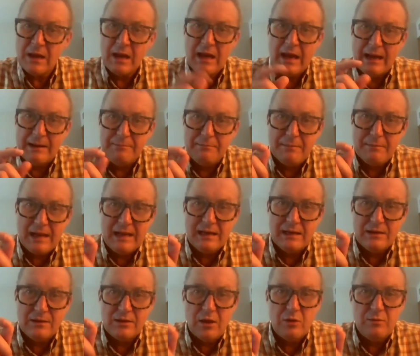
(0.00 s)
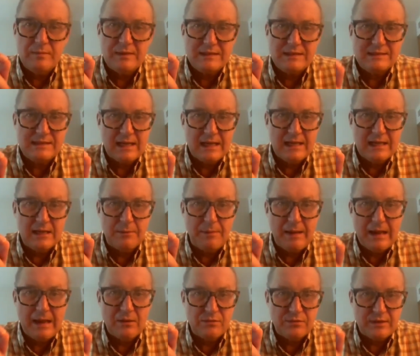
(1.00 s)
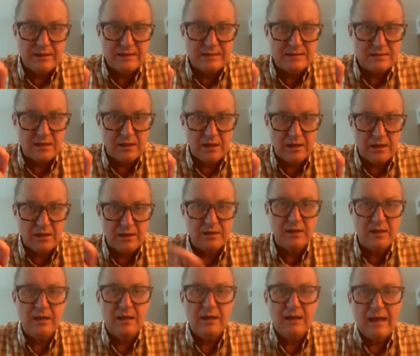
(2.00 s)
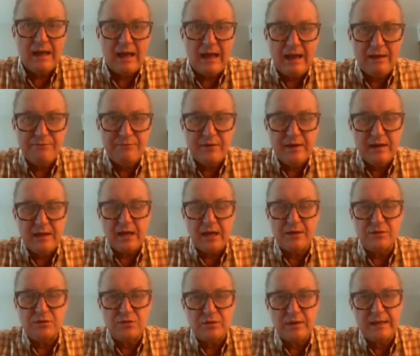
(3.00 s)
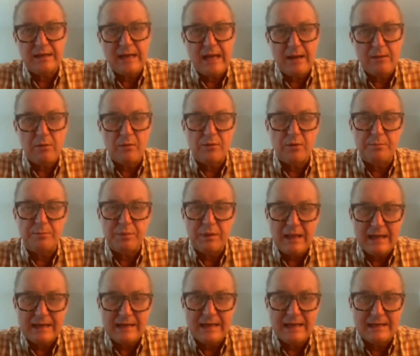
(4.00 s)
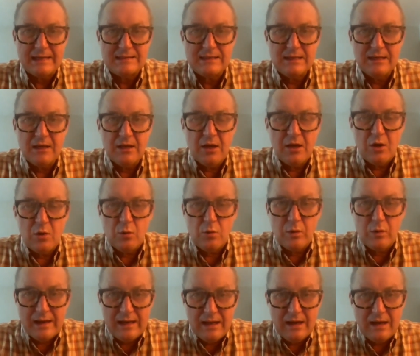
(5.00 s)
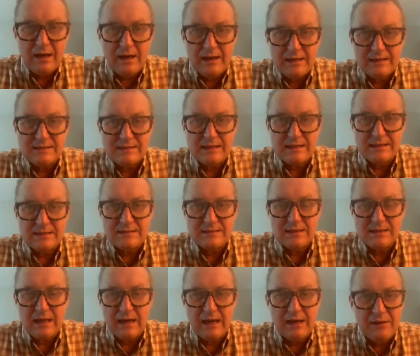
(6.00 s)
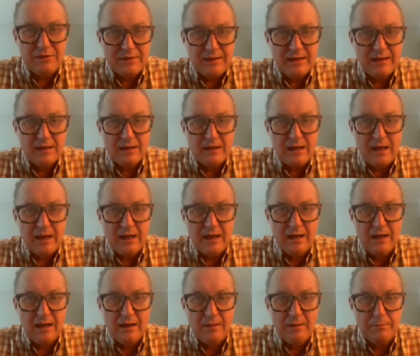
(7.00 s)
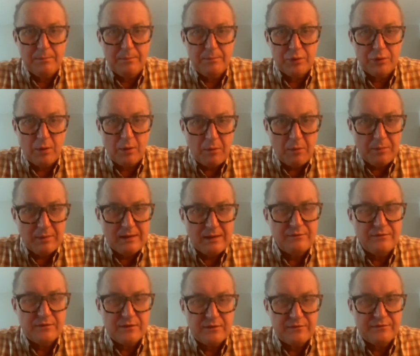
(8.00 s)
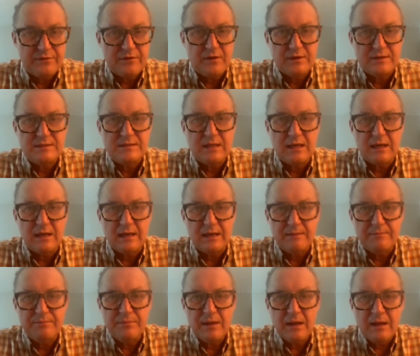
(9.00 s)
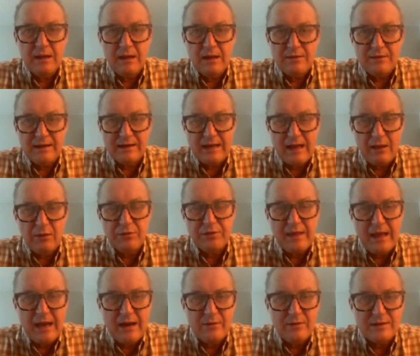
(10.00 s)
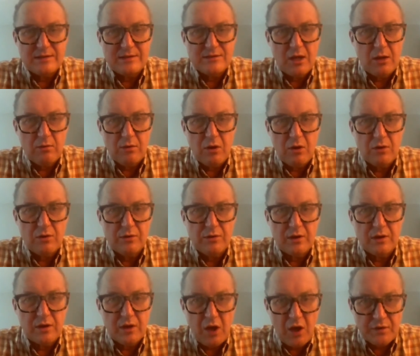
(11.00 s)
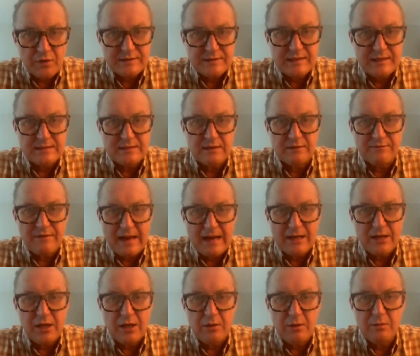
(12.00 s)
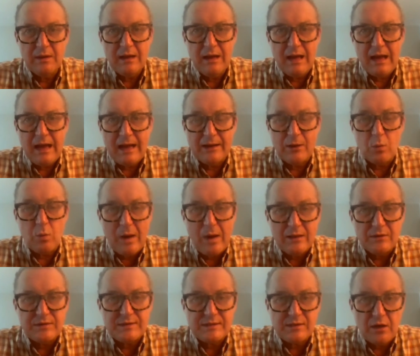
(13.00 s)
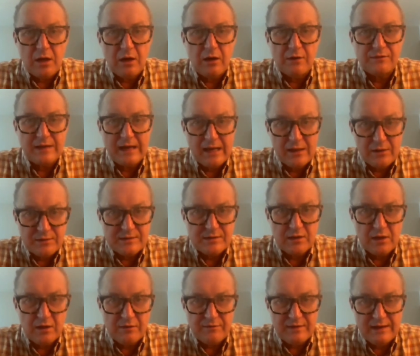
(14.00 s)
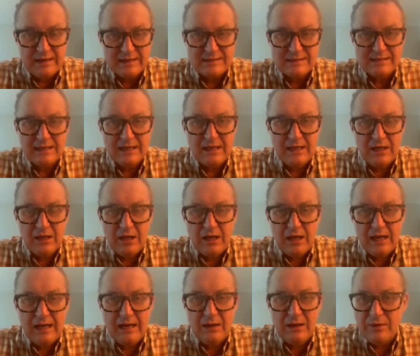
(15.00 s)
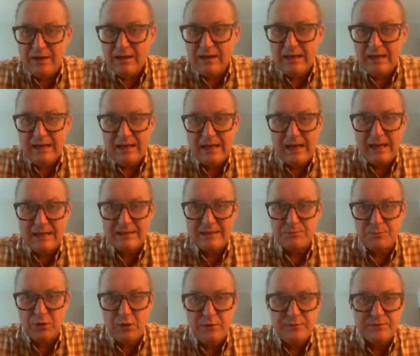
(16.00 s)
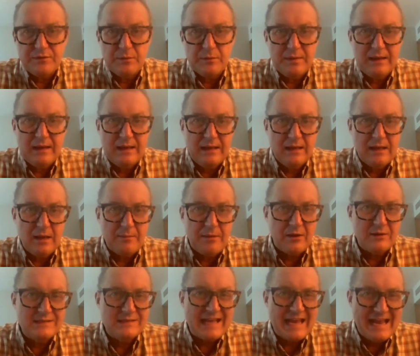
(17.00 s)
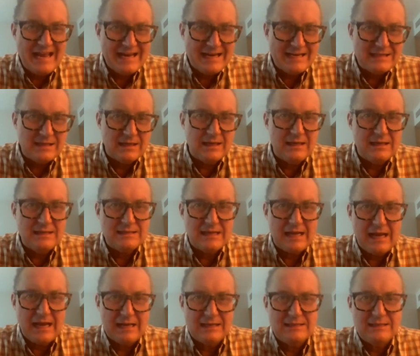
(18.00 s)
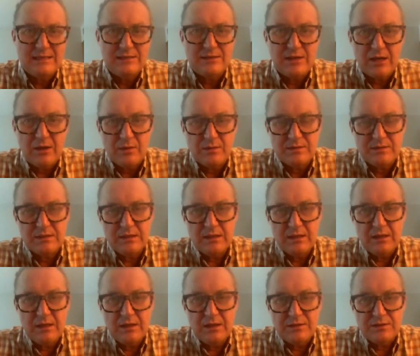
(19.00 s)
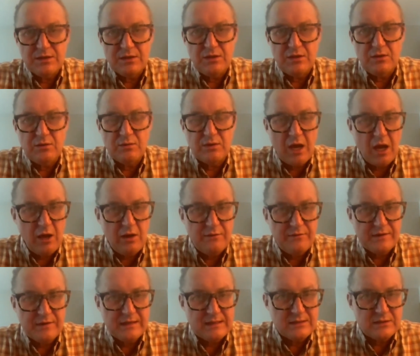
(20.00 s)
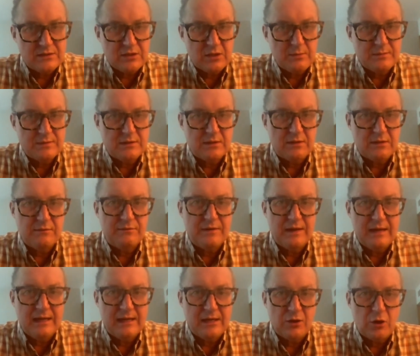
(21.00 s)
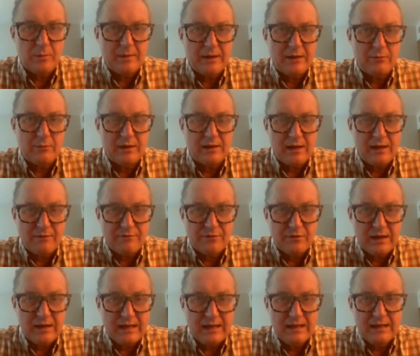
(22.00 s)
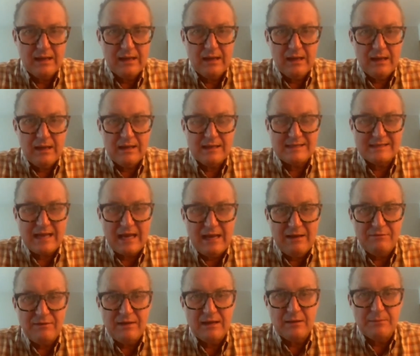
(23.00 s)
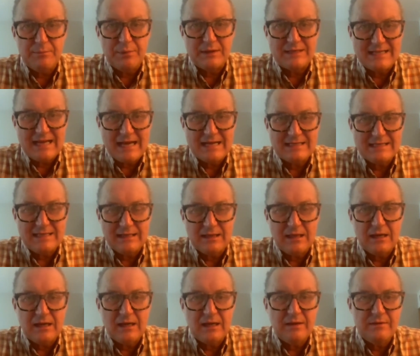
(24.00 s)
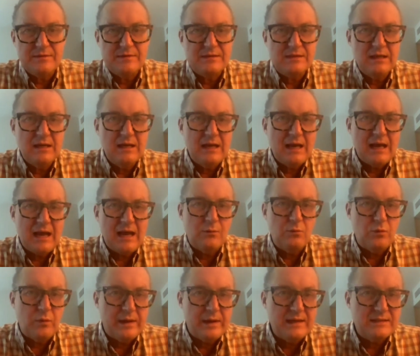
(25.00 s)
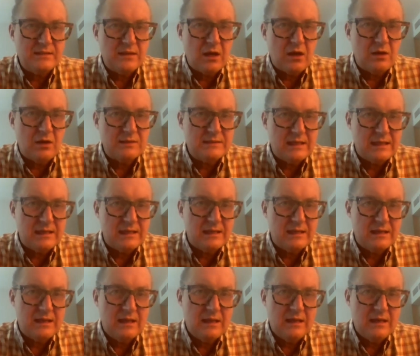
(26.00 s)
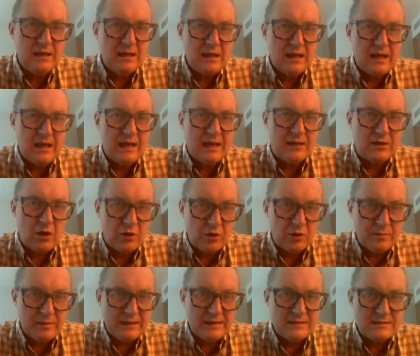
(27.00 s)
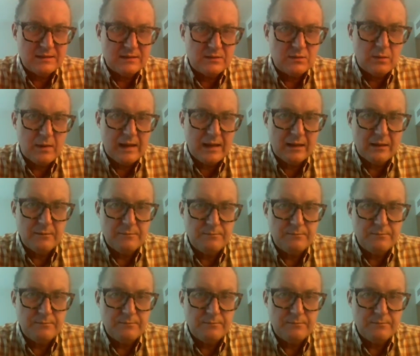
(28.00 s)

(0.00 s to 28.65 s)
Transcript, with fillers: And make no mistake about this, Kirk, every country now on the planet realizes, I think, uh, probably for the first time, that healthcare is no longer a cost, it's a value. And a well staffed mm-hmm. health service, it really has proved to be a most excellent antidote to COVID in terms of economic recovery, saving and protecting lives, and restarting uh, economies as well.